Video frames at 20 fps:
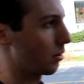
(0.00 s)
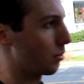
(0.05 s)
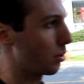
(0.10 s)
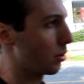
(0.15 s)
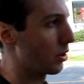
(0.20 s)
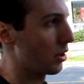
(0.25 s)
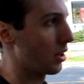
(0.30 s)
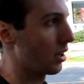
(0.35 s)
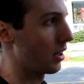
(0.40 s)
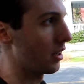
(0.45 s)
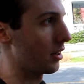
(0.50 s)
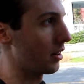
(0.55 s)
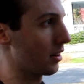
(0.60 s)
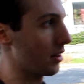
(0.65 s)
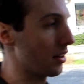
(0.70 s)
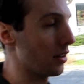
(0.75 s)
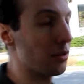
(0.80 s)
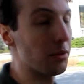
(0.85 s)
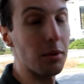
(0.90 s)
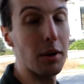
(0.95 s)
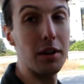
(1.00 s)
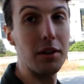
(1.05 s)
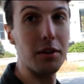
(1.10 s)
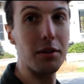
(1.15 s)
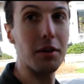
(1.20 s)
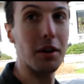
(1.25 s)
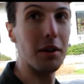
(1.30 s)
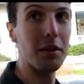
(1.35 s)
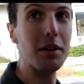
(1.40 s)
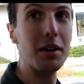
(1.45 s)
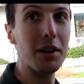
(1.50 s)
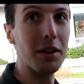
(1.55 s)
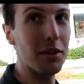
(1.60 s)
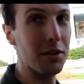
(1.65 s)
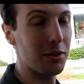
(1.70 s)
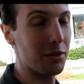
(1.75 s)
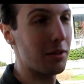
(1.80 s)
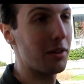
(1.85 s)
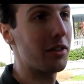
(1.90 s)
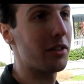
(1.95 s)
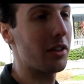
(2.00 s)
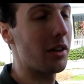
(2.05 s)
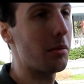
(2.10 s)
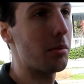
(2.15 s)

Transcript: put on, this is what I do know, it was originally